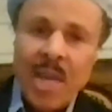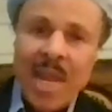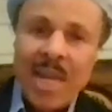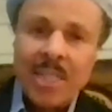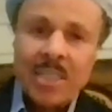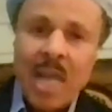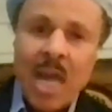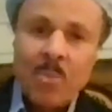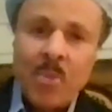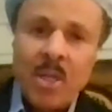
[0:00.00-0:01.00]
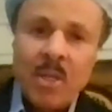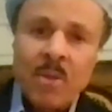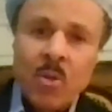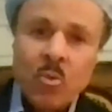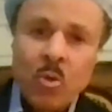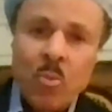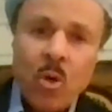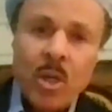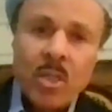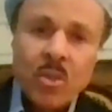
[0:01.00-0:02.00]
and it's not being
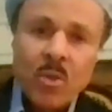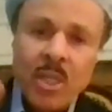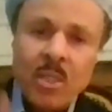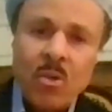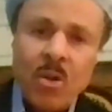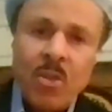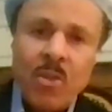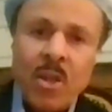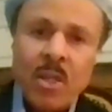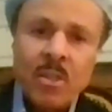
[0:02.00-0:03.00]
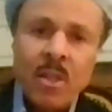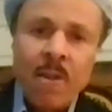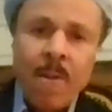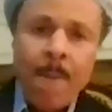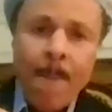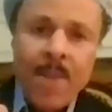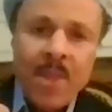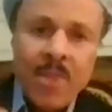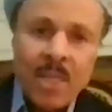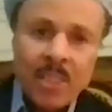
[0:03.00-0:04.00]
reported. So these are all the things
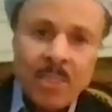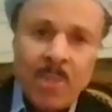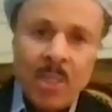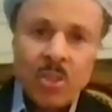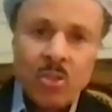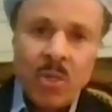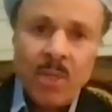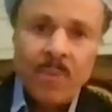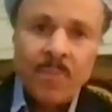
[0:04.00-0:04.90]
that this ministry